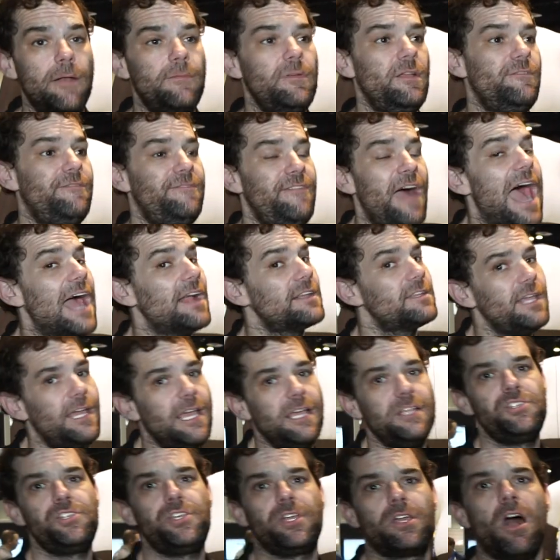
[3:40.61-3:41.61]
In fact,
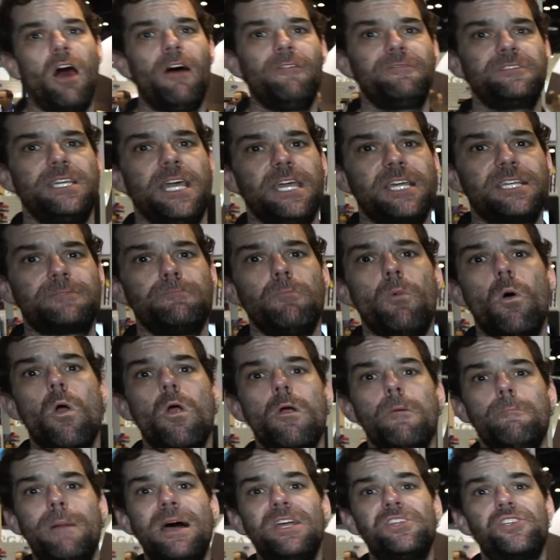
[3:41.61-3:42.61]
HG Golf takes
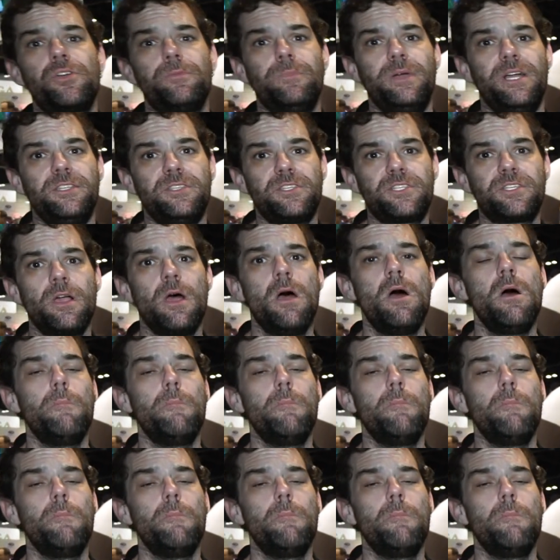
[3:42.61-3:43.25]
more measurements,